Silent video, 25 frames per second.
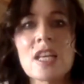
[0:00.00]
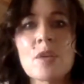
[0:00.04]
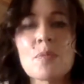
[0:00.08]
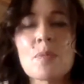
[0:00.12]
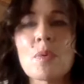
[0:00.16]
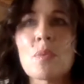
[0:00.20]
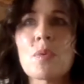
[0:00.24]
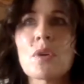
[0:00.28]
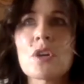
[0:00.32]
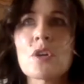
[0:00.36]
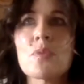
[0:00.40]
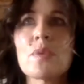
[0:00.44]

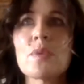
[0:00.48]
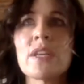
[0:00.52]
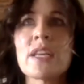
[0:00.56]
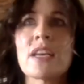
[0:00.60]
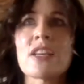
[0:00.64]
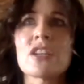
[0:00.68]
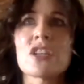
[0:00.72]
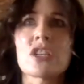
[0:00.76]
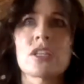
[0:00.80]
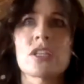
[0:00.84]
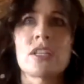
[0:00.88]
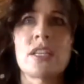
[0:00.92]
But what do we
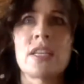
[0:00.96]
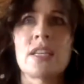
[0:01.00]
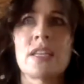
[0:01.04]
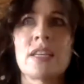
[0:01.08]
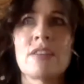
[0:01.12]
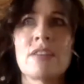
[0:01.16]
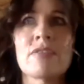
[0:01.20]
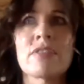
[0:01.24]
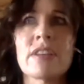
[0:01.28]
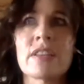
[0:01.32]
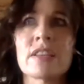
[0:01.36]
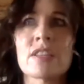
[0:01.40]
actually
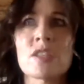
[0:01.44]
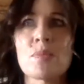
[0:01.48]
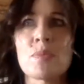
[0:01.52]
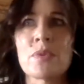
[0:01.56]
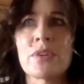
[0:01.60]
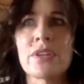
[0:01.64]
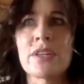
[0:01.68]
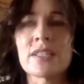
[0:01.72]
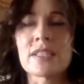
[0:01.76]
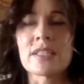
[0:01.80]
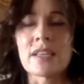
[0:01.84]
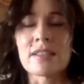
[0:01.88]
ever
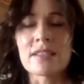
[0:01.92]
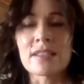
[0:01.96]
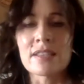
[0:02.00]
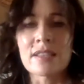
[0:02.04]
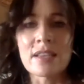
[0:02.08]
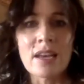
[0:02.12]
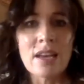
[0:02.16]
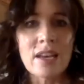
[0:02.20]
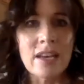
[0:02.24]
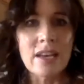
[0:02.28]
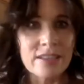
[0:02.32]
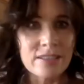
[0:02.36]
experience
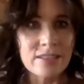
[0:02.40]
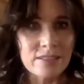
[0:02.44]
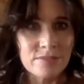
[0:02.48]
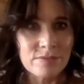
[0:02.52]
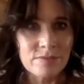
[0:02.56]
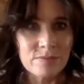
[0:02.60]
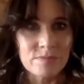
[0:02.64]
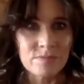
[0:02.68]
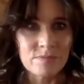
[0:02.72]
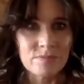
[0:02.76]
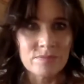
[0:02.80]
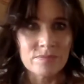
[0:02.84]
outside
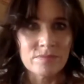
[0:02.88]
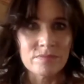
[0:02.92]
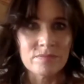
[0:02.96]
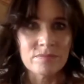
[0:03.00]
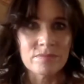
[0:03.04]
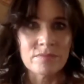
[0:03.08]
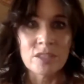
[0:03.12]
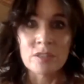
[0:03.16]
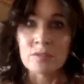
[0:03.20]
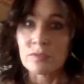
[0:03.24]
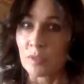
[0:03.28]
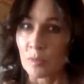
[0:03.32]

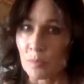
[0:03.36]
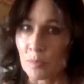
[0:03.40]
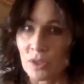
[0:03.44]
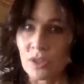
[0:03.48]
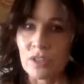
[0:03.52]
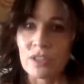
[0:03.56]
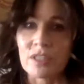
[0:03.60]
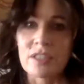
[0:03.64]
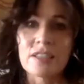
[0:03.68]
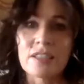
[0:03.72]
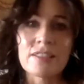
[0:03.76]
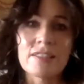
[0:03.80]
of the
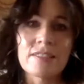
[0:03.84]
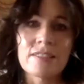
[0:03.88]
body?